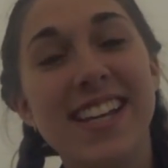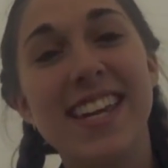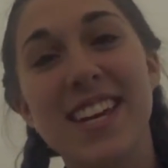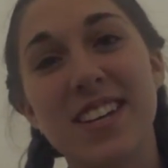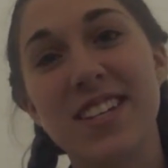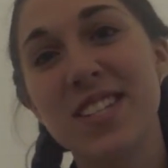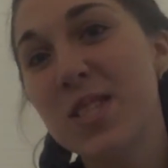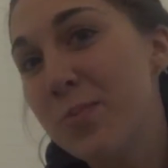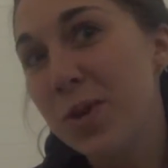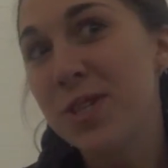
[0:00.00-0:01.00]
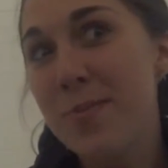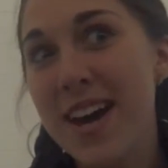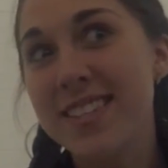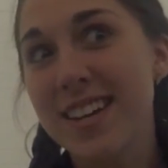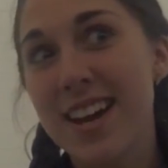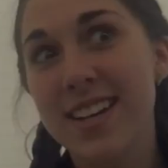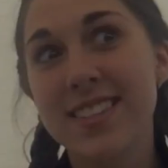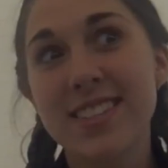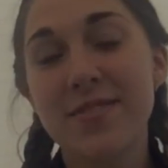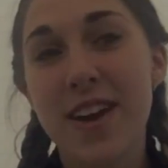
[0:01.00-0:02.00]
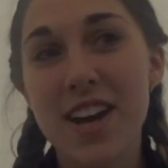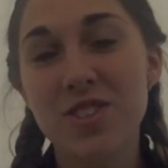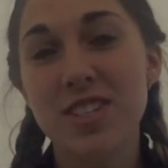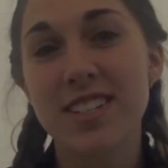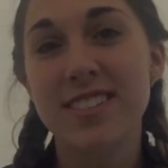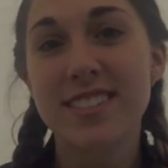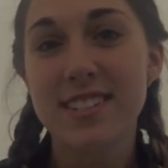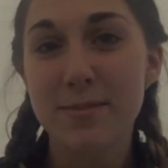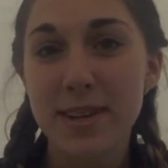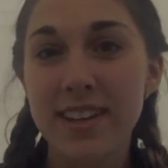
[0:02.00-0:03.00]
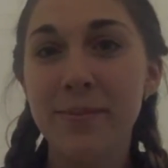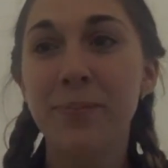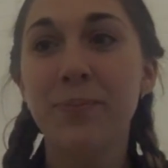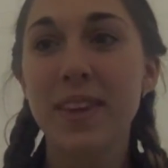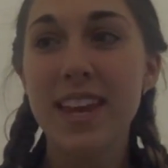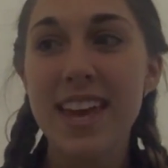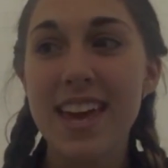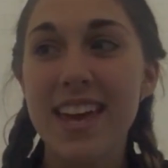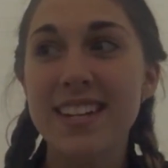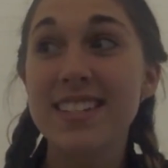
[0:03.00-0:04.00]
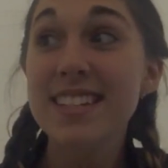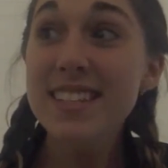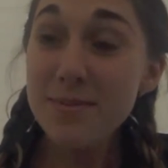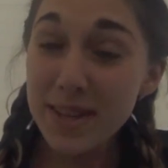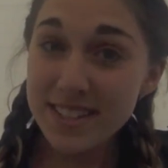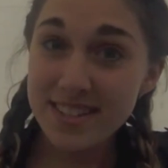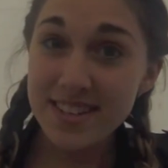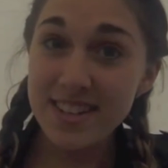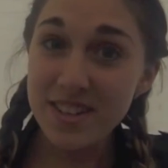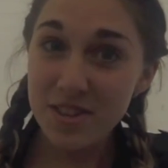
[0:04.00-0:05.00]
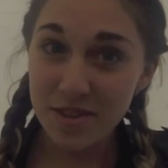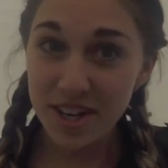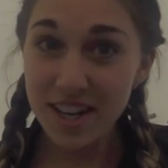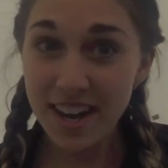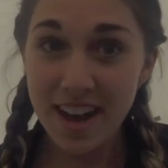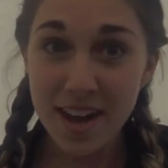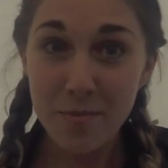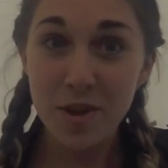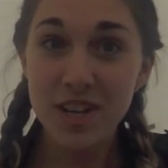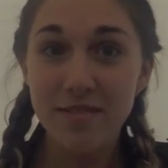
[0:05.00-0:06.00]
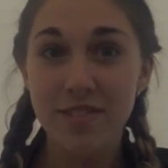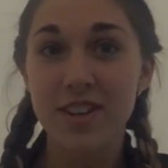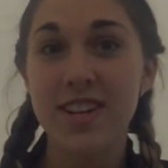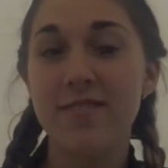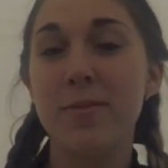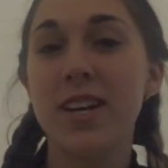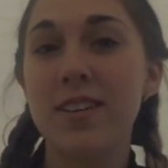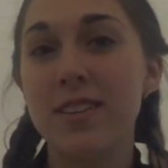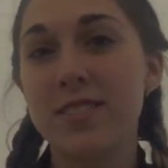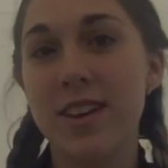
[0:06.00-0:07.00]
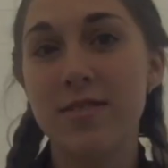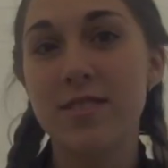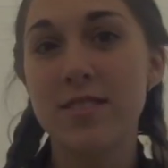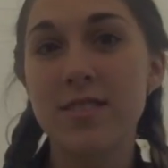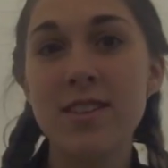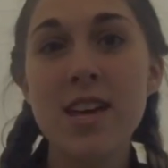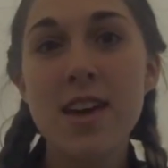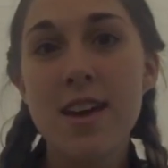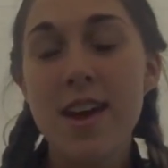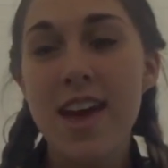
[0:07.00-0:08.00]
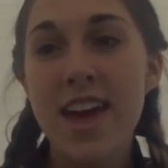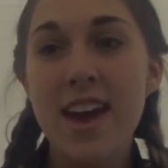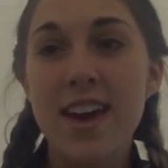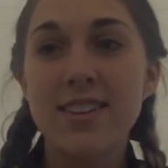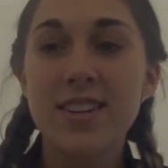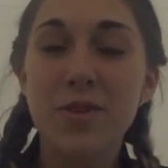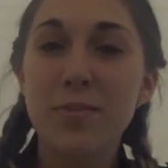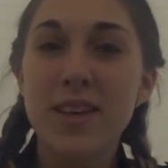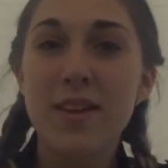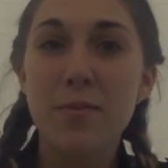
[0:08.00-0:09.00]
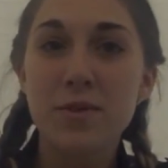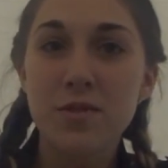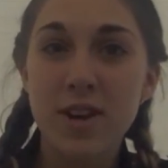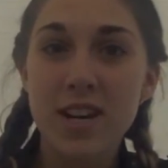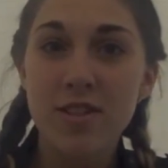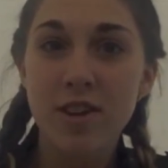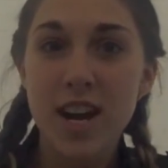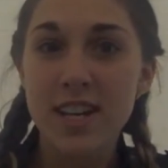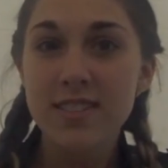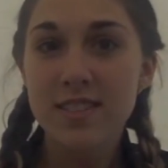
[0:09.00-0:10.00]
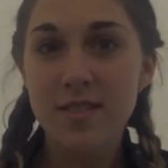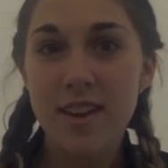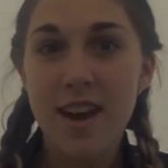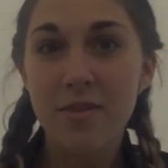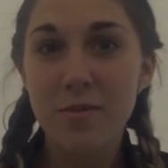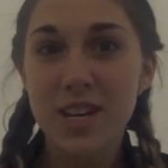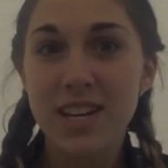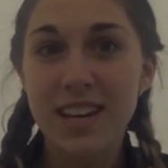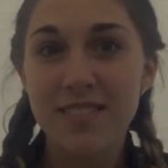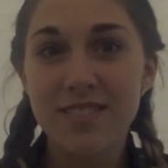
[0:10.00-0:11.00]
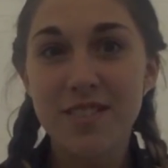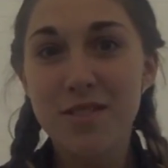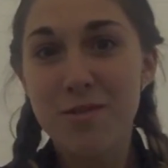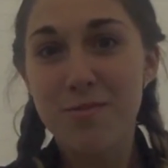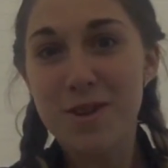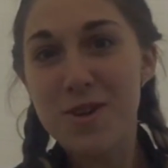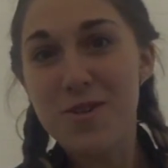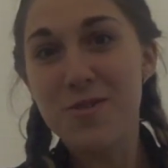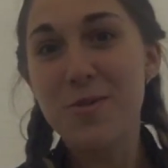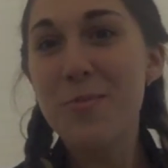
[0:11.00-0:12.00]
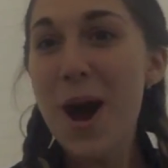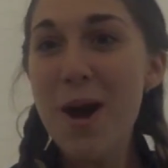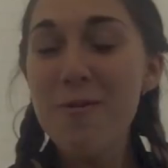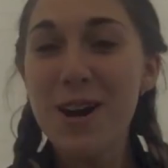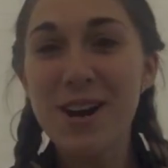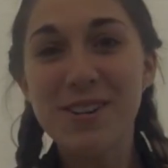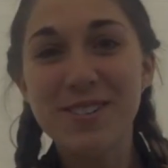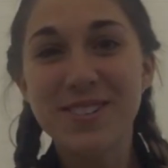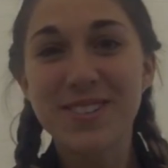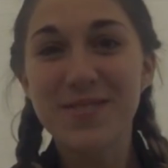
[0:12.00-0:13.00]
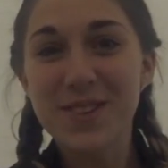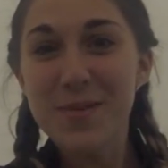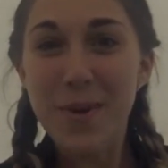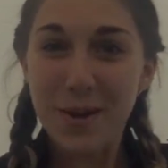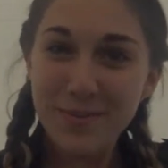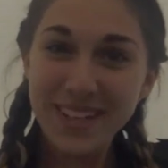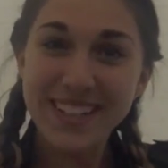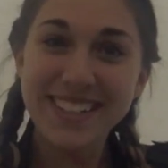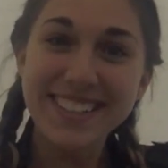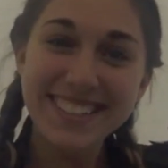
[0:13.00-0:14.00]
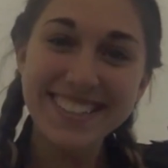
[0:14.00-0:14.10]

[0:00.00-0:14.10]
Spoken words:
like sports mascots, fashion, and cinema. And this semester in New York, I'm working for Native American Arts Council and helping them to write grants so that we can throw powwows for the public.